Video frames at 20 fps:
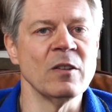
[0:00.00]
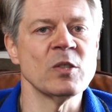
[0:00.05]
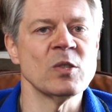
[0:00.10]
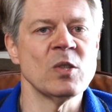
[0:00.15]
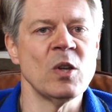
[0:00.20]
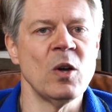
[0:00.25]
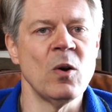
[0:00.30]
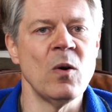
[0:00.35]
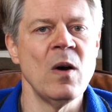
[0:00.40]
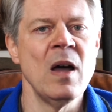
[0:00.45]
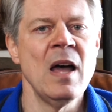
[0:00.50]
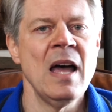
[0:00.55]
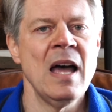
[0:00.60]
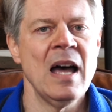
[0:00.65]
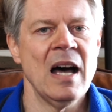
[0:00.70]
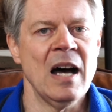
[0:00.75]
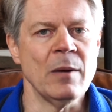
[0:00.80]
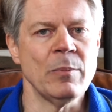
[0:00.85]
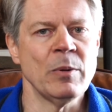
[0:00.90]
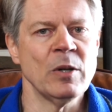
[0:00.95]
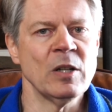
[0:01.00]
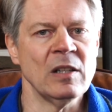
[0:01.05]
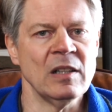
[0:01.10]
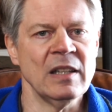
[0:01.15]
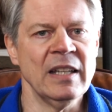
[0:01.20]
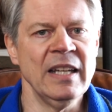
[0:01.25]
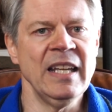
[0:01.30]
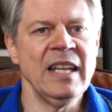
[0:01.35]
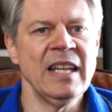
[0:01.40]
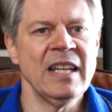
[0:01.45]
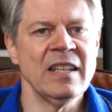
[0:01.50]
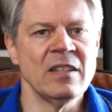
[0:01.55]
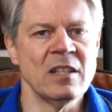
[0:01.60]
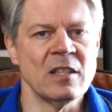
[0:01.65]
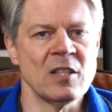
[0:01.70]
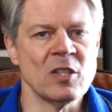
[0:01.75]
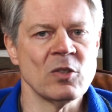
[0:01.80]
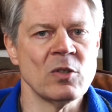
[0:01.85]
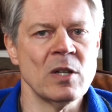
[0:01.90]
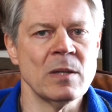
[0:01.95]
So I'll put a link in the
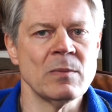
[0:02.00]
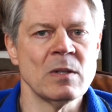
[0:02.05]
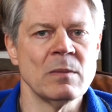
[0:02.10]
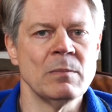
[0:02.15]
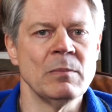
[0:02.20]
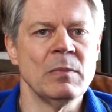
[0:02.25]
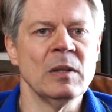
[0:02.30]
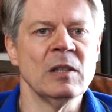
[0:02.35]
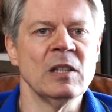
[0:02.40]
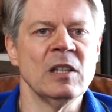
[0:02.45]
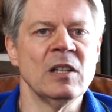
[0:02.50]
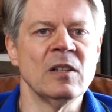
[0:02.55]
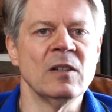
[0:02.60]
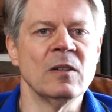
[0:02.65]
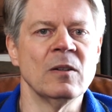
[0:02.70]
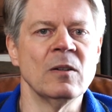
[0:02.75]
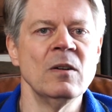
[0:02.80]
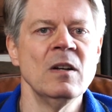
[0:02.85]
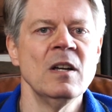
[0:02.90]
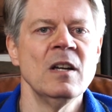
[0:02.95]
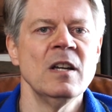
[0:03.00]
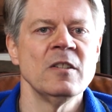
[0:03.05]
description below